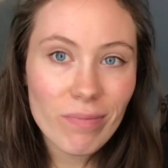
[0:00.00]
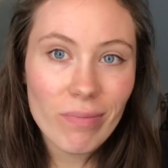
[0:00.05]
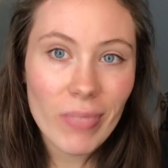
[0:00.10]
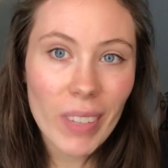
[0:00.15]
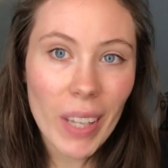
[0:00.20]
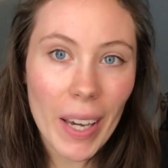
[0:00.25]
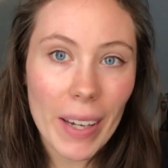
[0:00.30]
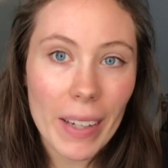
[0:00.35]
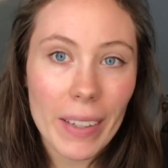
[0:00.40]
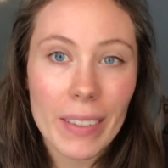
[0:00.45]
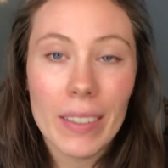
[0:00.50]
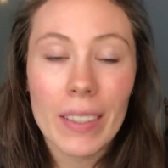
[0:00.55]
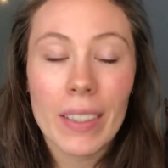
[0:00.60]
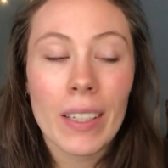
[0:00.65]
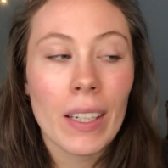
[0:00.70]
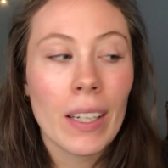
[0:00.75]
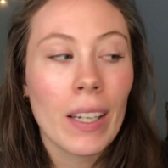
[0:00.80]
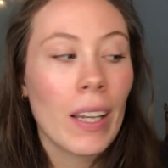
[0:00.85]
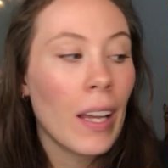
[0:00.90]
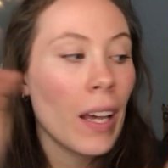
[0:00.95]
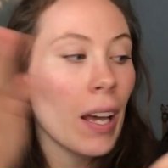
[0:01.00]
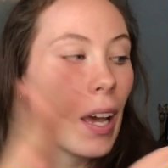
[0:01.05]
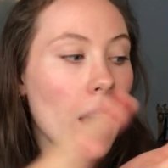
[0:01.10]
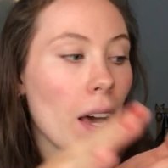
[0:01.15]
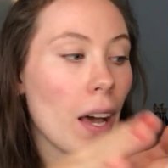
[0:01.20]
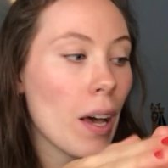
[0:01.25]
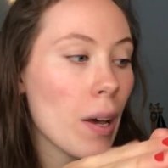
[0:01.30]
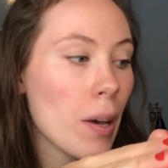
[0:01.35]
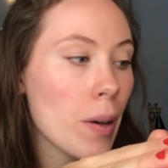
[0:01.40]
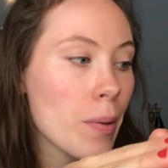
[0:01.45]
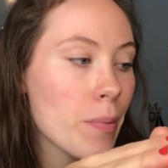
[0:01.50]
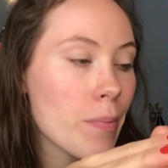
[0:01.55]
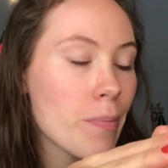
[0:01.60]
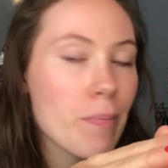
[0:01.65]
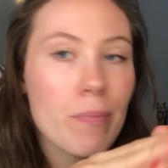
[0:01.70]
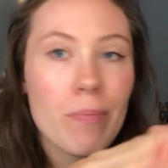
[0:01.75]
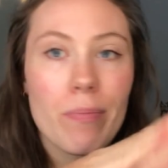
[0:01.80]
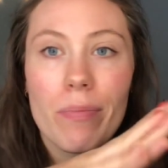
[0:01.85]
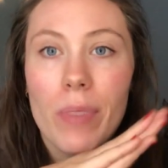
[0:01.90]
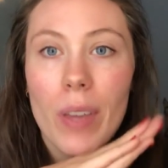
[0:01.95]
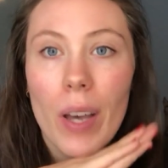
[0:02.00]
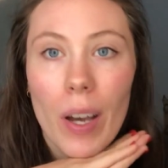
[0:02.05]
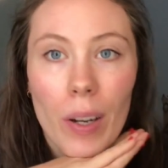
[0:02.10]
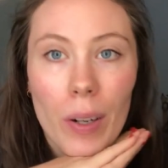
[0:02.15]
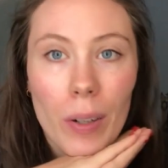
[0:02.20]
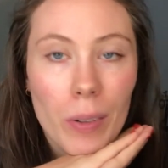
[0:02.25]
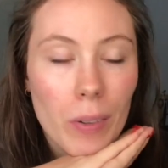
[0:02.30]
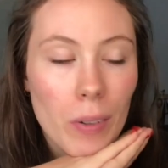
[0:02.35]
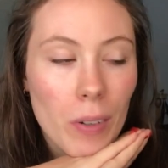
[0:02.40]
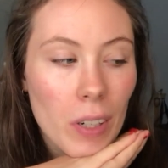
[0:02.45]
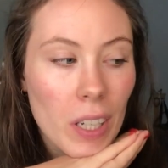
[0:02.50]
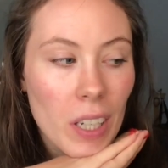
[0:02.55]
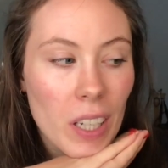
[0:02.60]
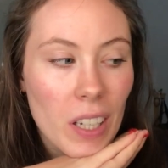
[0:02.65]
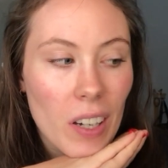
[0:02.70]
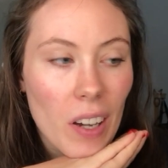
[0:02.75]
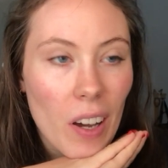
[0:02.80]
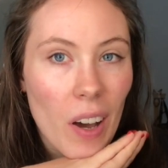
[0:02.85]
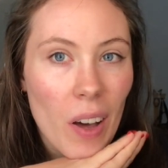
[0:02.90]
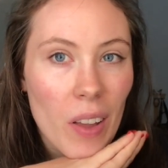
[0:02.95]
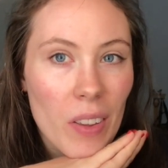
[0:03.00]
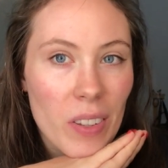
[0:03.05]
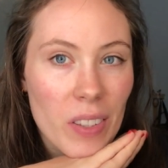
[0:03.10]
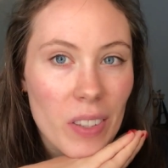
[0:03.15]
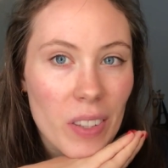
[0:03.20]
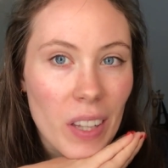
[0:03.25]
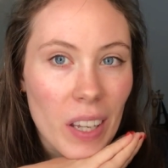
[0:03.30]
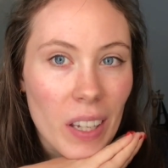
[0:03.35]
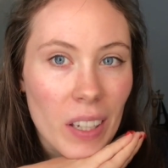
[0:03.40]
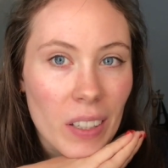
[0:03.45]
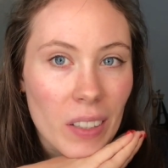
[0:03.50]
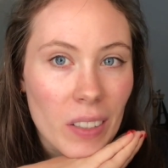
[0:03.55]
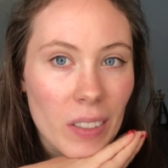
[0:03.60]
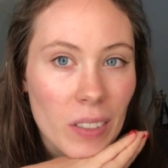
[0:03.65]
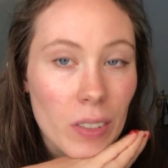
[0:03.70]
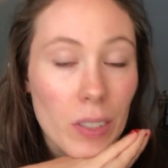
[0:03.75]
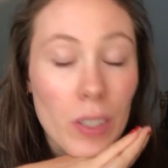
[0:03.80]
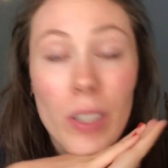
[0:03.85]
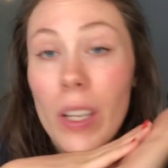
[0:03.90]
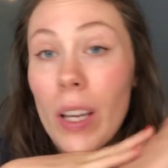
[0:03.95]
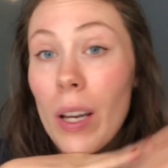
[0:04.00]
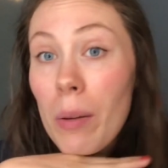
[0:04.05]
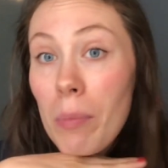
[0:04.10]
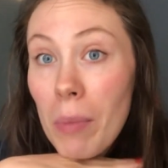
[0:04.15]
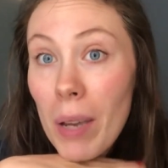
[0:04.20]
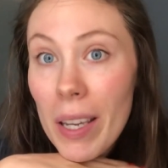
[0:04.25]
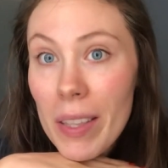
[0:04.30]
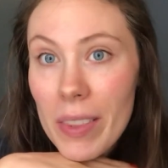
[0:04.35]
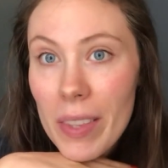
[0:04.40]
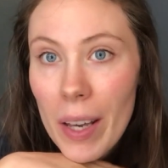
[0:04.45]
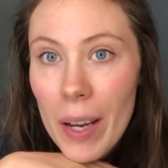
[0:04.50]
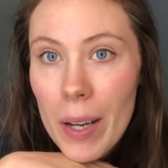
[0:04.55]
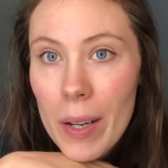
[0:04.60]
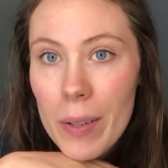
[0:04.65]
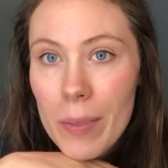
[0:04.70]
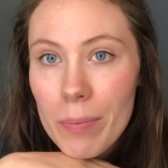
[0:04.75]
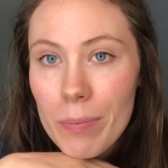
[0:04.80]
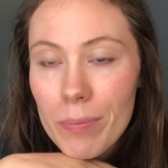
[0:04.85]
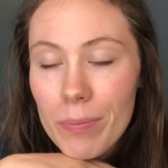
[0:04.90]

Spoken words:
Yeah. The only other thing, so yeah, I made that,